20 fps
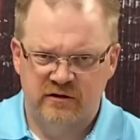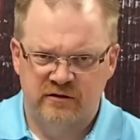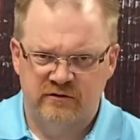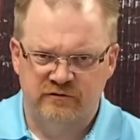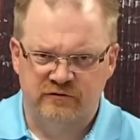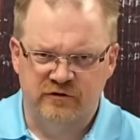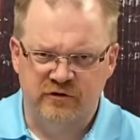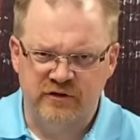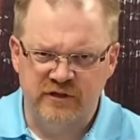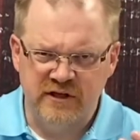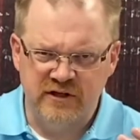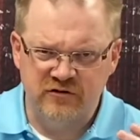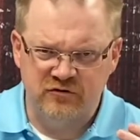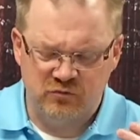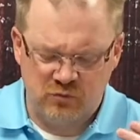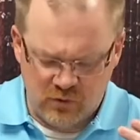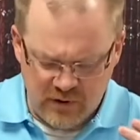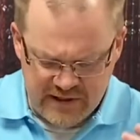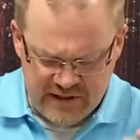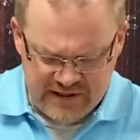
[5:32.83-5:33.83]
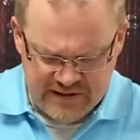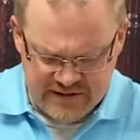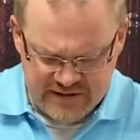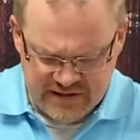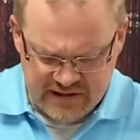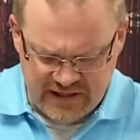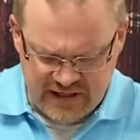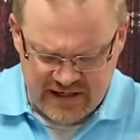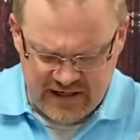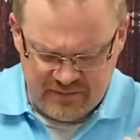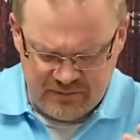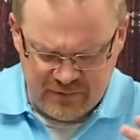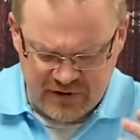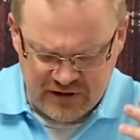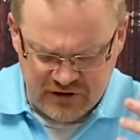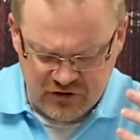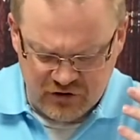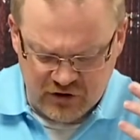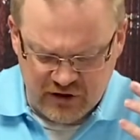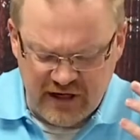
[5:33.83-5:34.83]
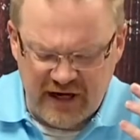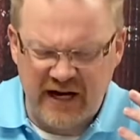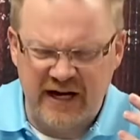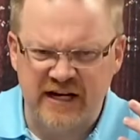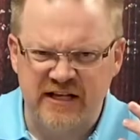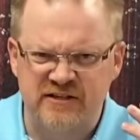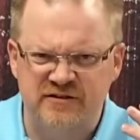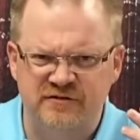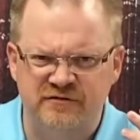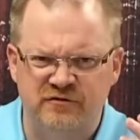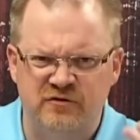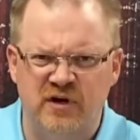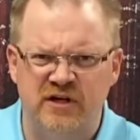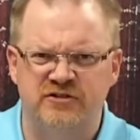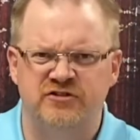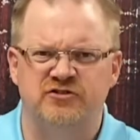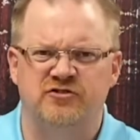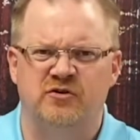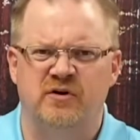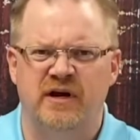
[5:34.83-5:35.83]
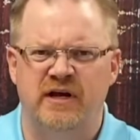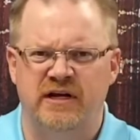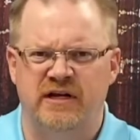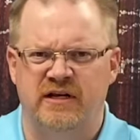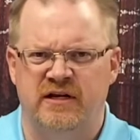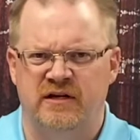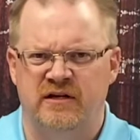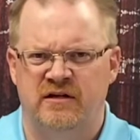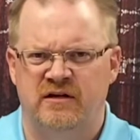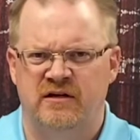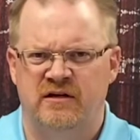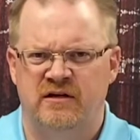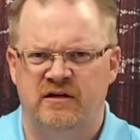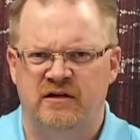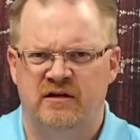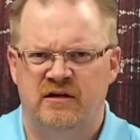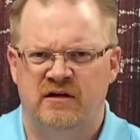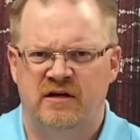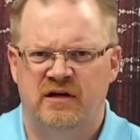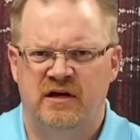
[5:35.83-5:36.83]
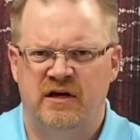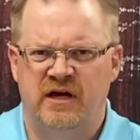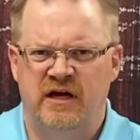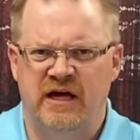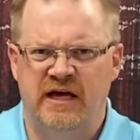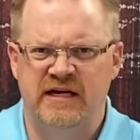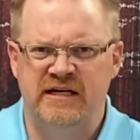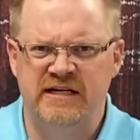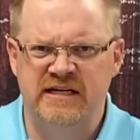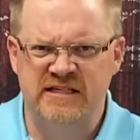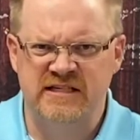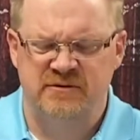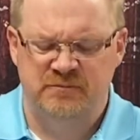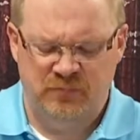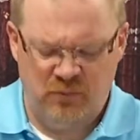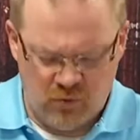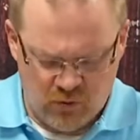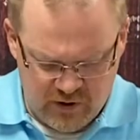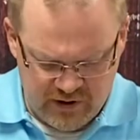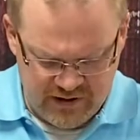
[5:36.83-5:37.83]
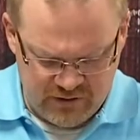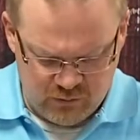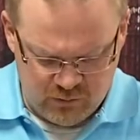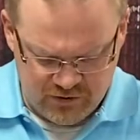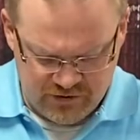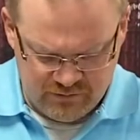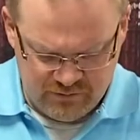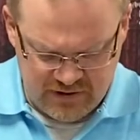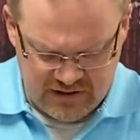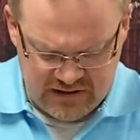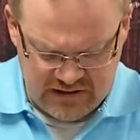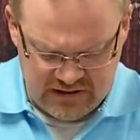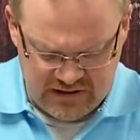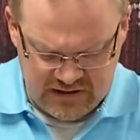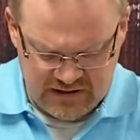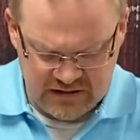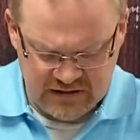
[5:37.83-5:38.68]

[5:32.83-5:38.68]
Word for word: For this reason, I picture God as frustrated and disappointed with me.